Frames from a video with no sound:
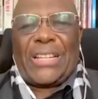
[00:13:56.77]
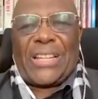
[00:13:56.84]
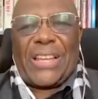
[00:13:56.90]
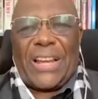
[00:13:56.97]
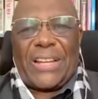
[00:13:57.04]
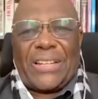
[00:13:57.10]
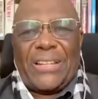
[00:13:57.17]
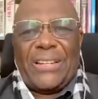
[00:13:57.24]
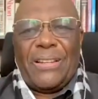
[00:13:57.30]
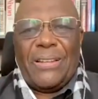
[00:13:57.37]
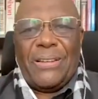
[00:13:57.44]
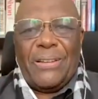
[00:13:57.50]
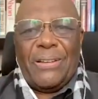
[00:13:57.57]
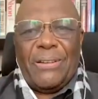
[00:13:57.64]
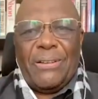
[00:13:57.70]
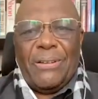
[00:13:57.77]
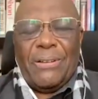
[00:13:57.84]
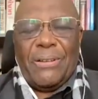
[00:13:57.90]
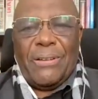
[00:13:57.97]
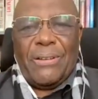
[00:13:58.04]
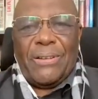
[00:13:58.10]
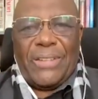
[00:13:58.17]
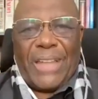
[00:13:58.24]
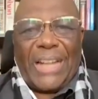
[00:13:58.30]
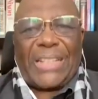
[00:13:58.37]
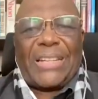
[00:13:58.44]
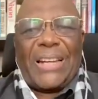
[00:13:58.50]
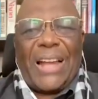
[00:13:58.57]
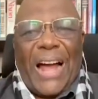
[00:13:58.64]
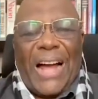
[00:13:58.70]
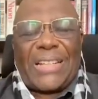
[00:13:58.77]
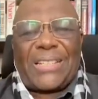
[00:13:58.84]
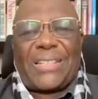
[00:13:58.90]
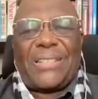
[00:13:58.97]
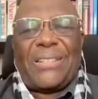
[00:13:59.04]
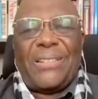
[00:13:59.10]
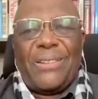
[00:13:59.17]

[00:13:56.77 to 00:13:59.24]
state that has